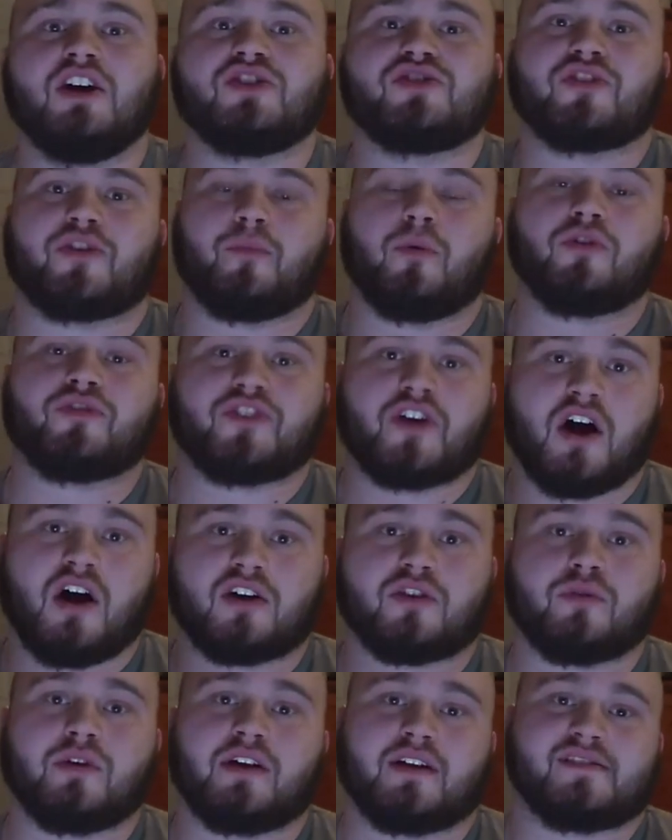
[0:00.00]
So the most
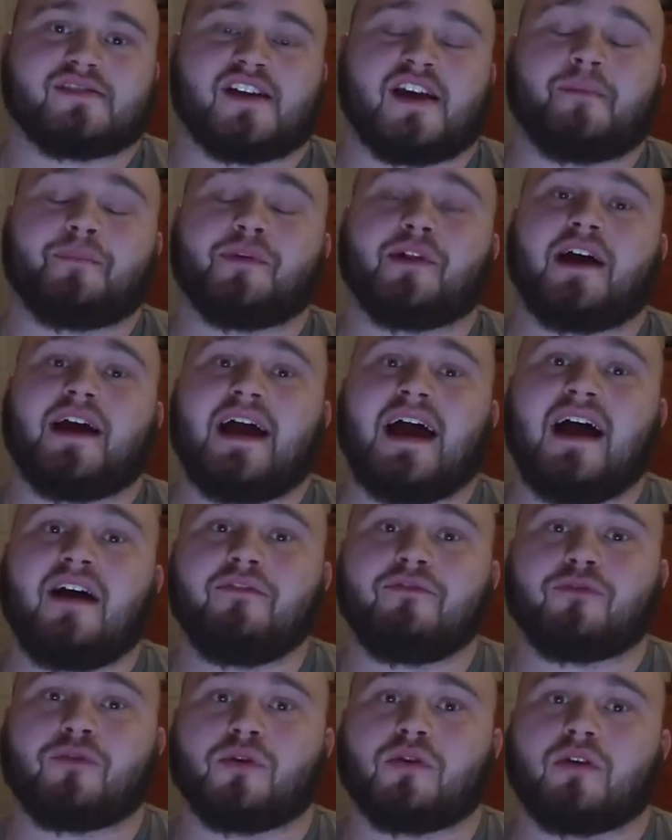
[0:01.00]
concrete example I
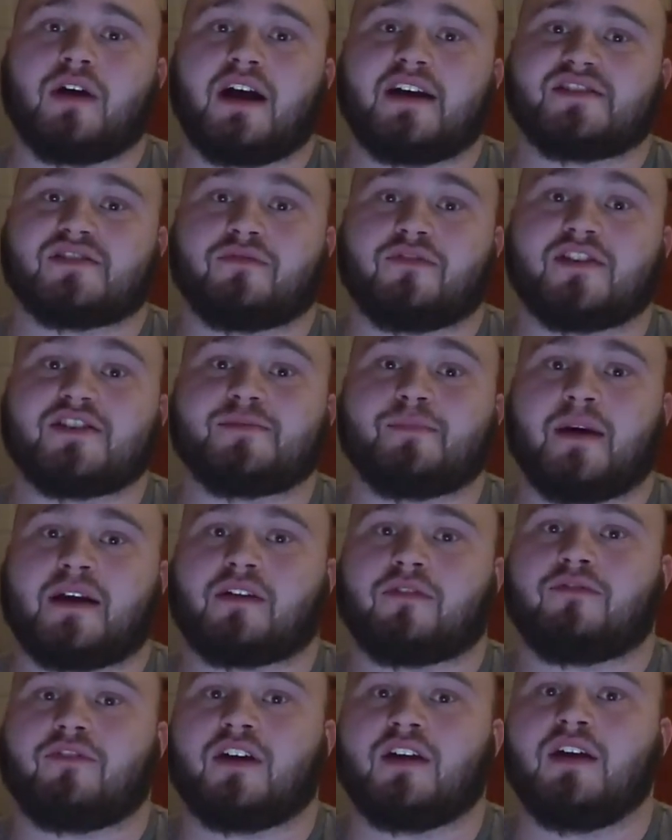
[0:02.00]
have for you guys of this
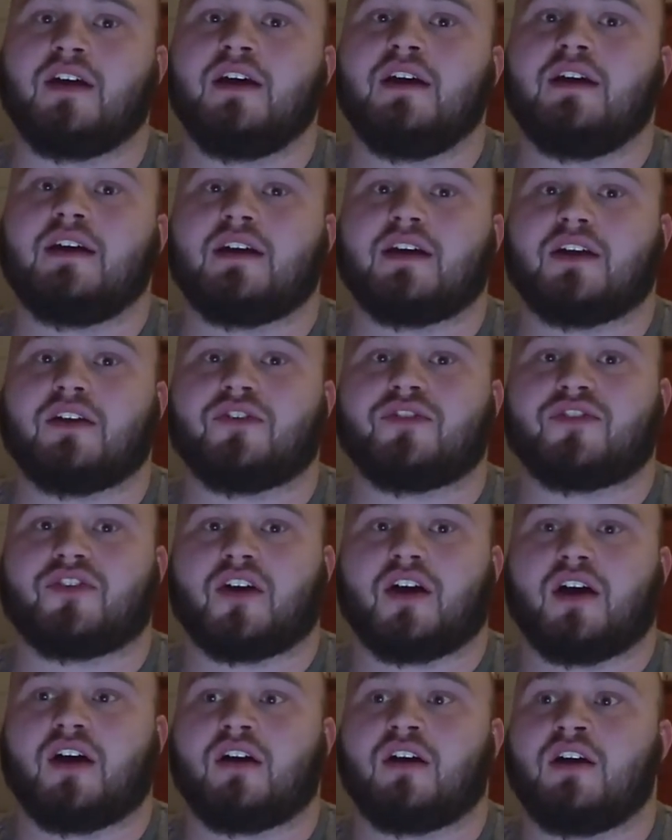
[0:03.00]
benefit is
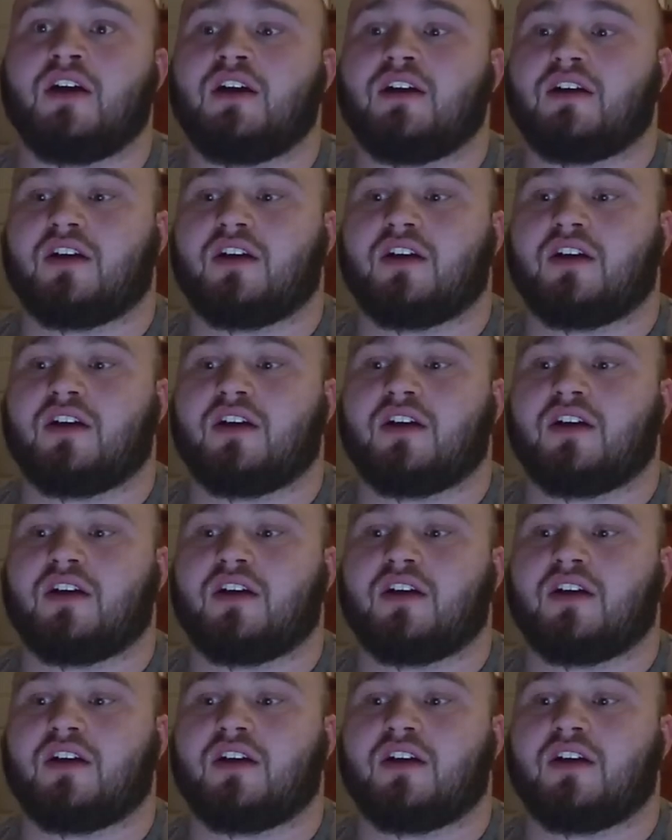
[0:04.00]
uh,